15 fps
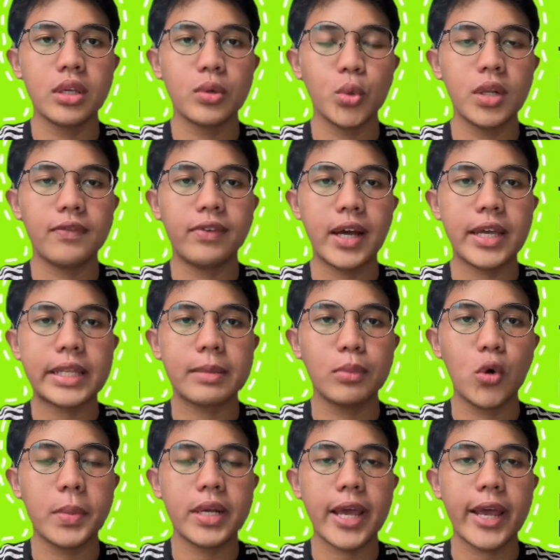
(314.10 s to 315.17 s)
will find the
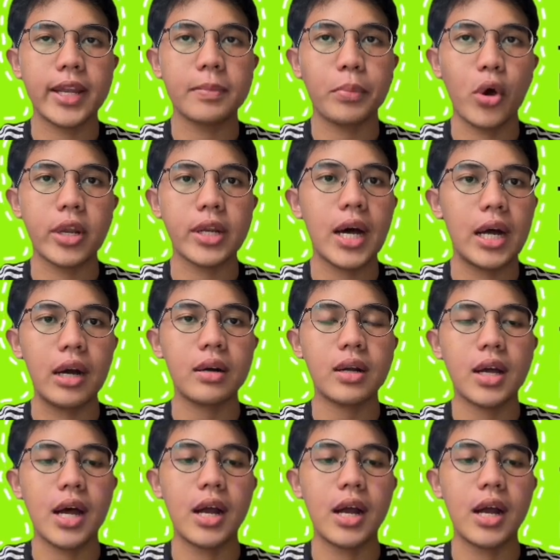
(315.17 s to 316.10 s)
moment at point R.